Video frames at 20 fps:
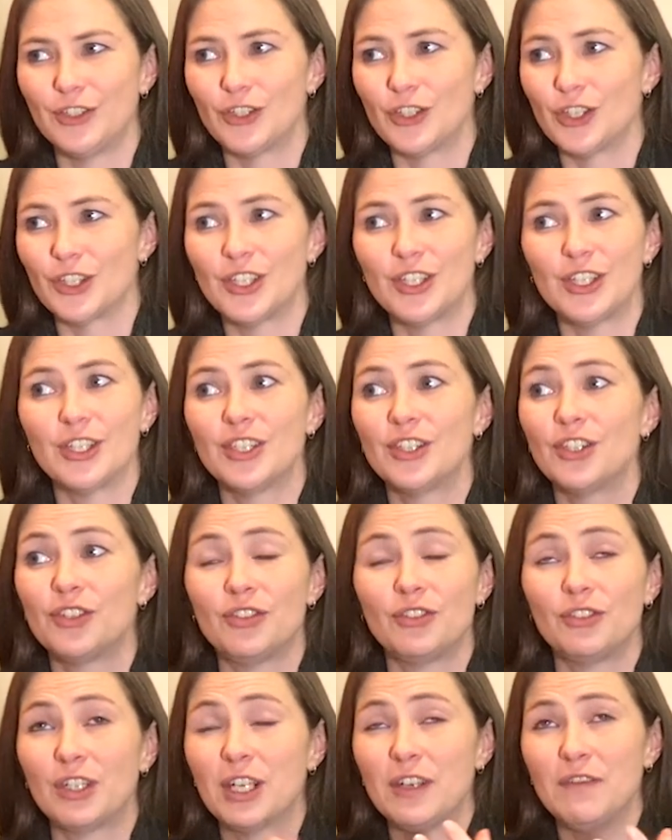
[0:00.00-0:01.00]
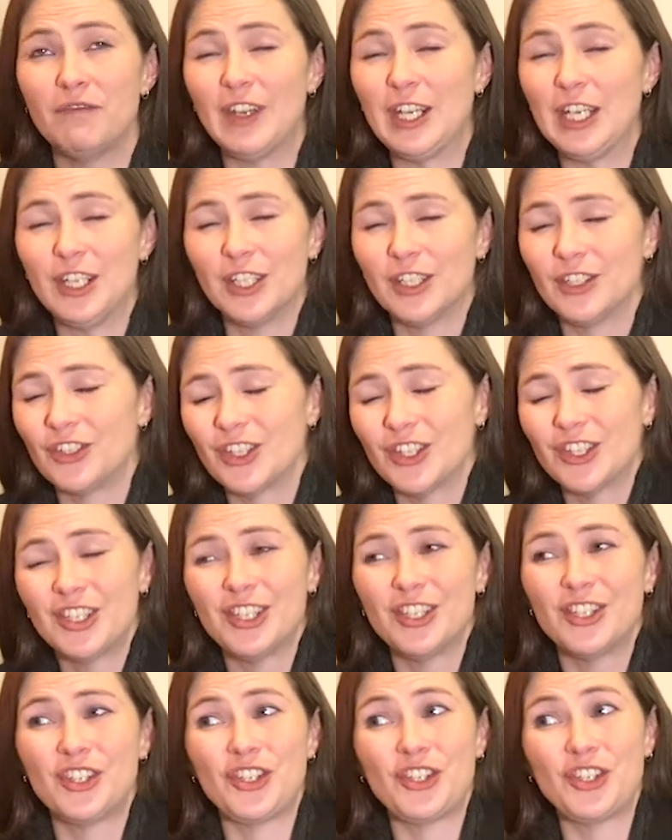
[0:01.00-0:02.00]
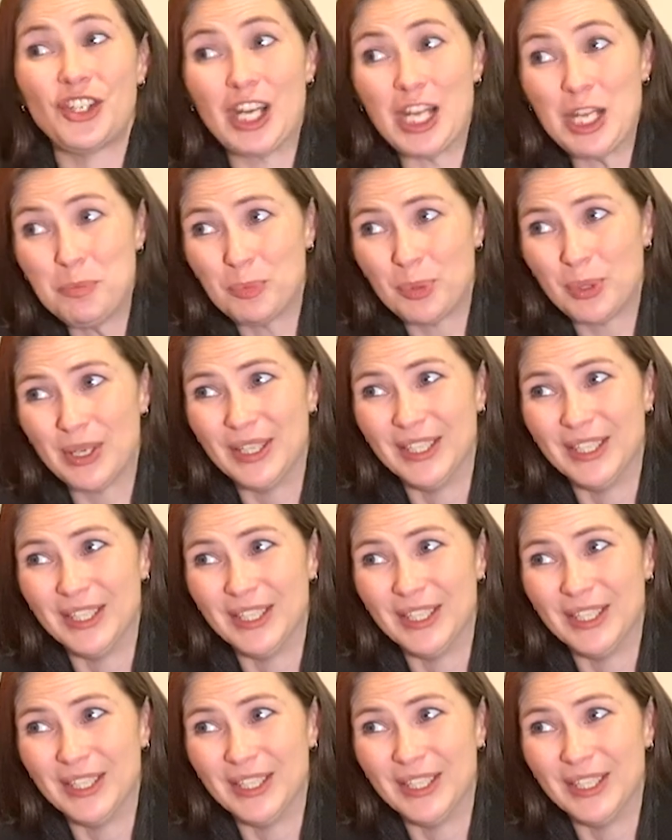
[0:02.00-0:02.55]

just as convenient, just as cheap